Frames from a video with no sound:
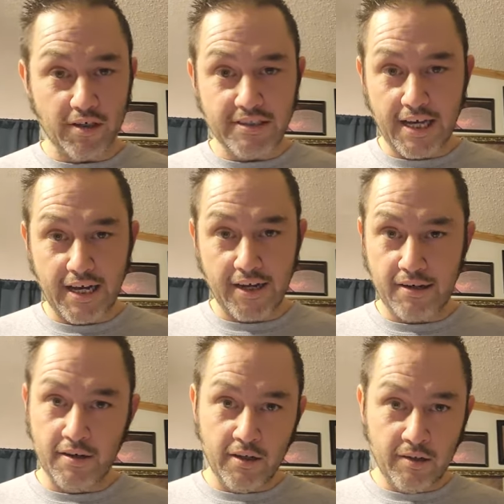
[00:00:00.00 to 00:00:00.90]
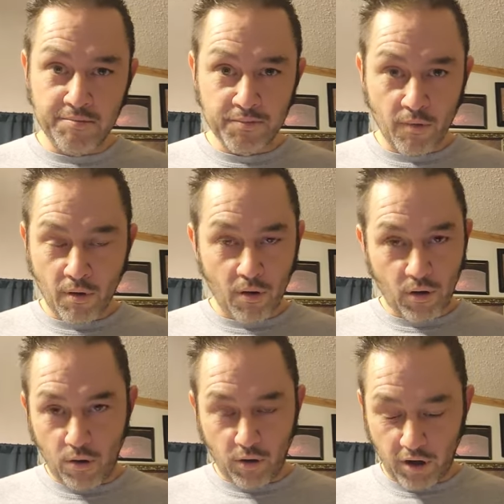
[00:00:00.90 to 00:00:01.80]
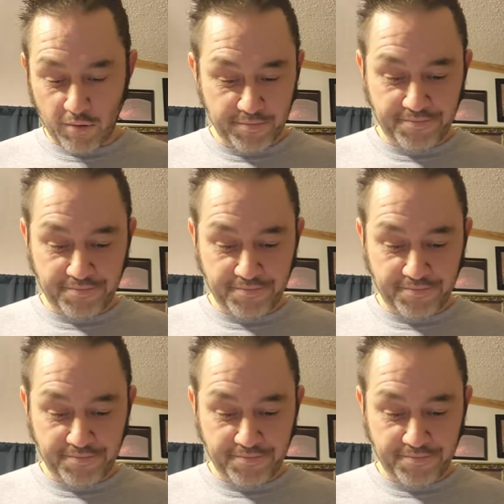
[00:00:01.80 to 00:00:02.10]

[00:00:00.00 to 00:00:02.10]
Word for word: sign or